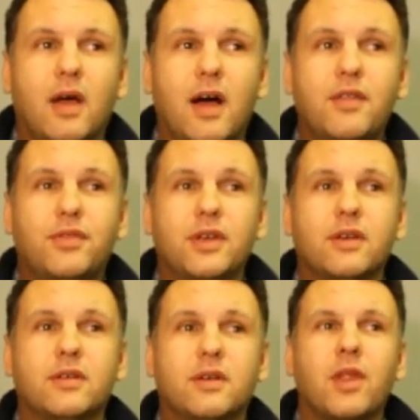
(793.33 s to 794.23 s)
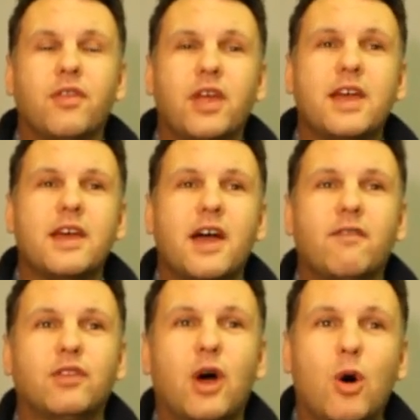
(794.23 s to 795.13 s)
I think they
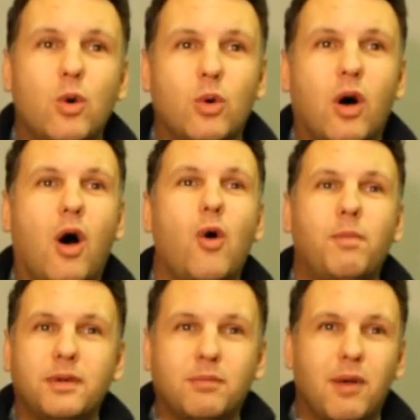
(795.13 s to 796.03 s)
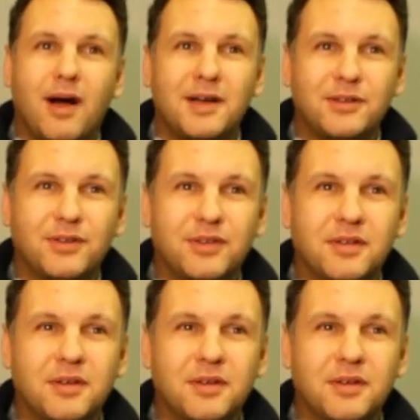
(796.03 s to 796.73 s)
have no open mind,